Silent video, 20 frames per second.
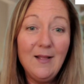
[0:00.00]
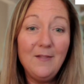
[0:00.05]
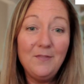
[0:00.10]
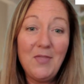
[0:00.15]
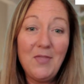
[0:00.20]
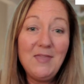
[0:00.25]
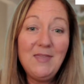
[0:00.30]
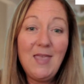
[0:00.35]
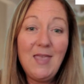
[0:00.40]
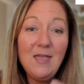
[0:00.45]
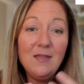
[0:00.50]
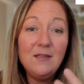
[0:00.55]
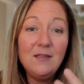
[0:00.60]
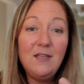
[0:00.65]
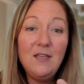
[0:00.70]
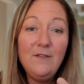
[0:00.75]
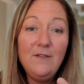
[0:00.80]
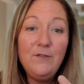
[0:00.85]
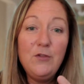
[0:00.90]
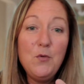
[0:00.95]
They can't
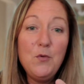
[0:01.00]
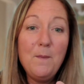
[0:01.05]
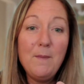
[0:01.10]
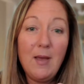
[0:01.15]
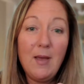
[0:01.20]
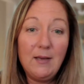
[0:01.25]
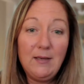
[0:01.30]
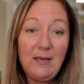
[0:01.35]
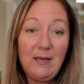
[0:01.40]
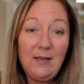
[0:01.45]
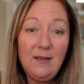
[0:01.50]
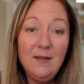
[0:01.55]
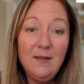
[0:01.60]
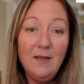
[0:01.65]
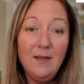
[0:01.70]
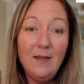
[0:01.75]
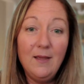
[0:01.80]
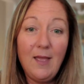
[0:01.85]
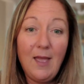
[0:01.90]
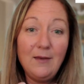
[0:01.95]
give you money
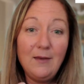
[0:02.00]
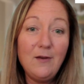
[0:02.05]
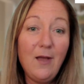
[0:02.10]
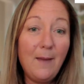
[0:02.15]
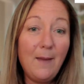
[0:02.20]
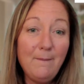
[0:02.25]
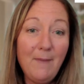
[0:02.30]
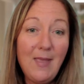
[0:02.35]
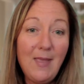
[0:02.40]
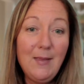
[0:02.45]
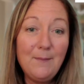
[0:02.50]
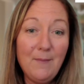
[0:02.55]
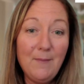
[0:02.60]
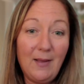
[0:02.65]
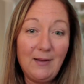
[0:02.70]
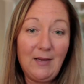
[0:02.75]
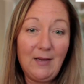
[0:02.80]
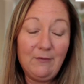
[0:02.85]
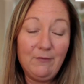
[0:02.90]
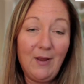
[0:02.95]
and not make money,